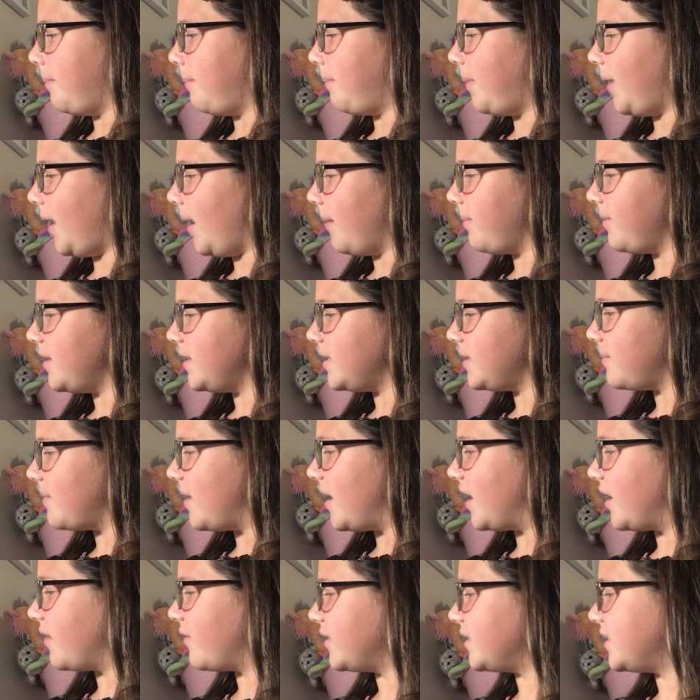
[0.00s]
Bob the
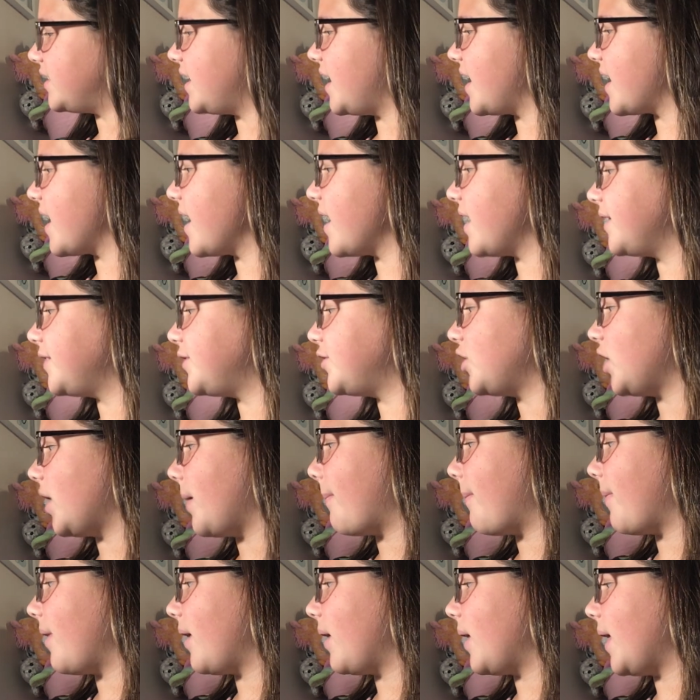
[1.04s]
Tomato is taking a
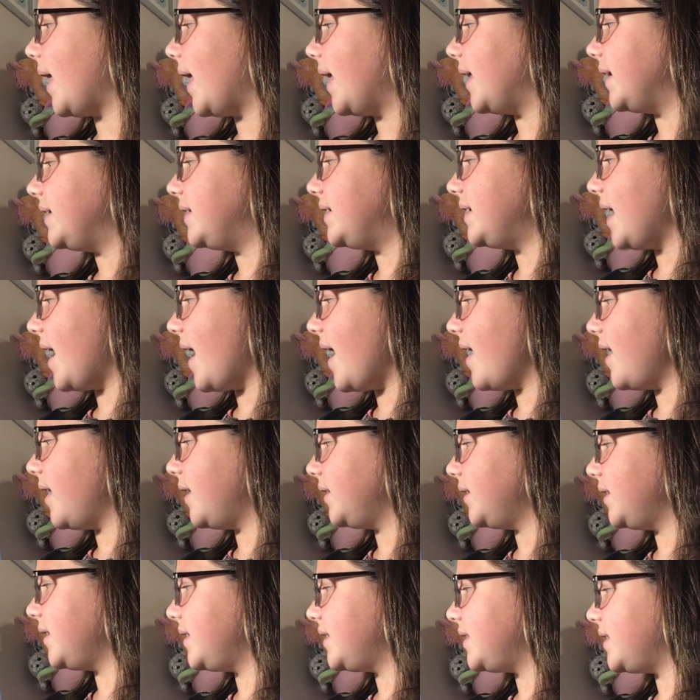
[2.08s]
trip. A day
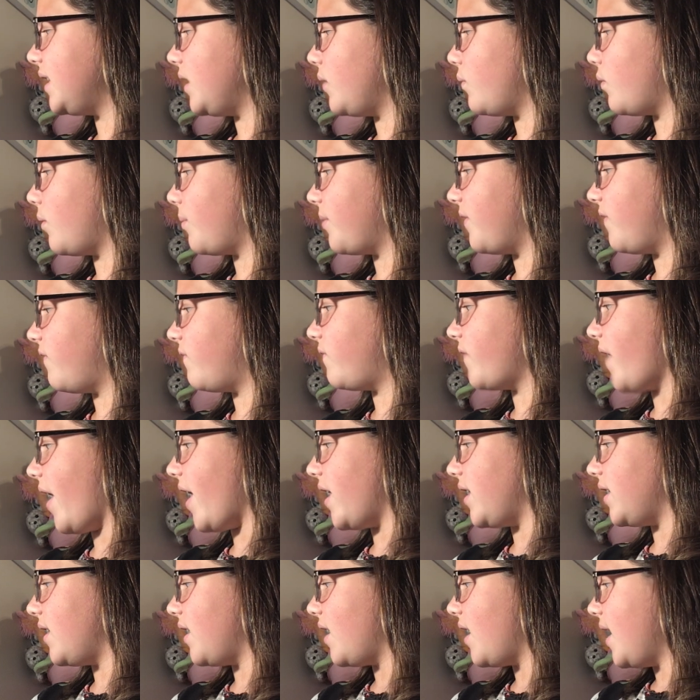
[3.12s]
on the sea will be
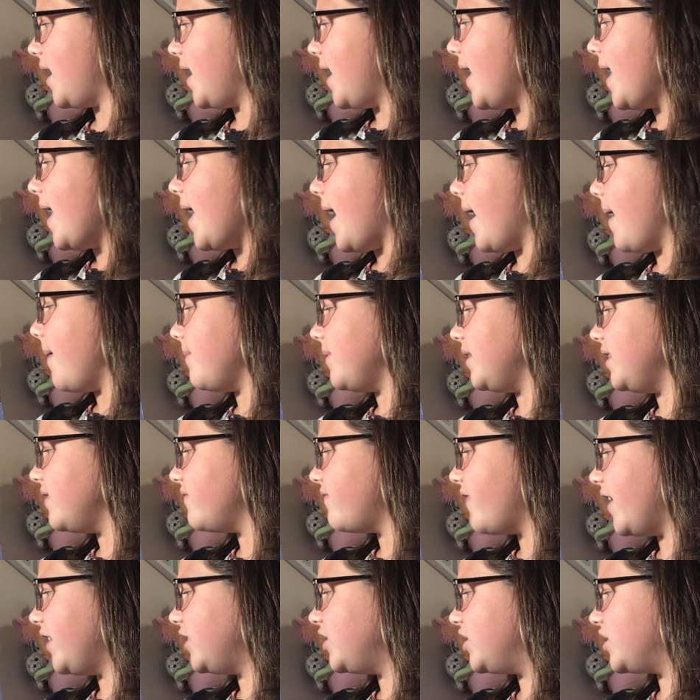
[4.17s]
fun. How many
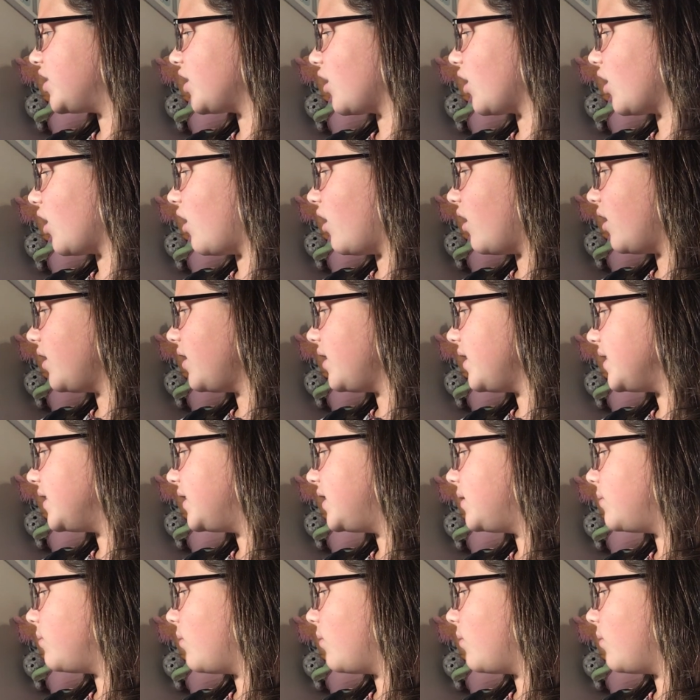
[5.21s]
veggies are on his